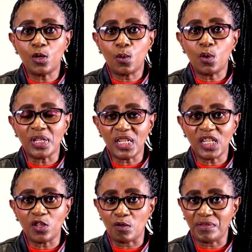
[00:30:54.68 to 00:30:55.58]
your
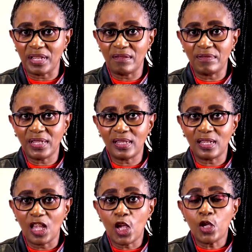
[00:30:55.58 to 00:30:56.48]
conditions of
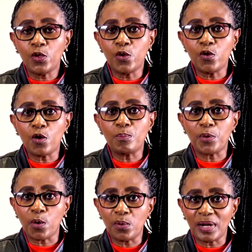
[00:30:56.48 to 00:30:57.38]
service, union
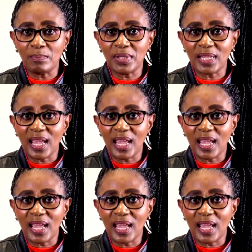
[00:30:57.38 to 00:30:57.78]
programs,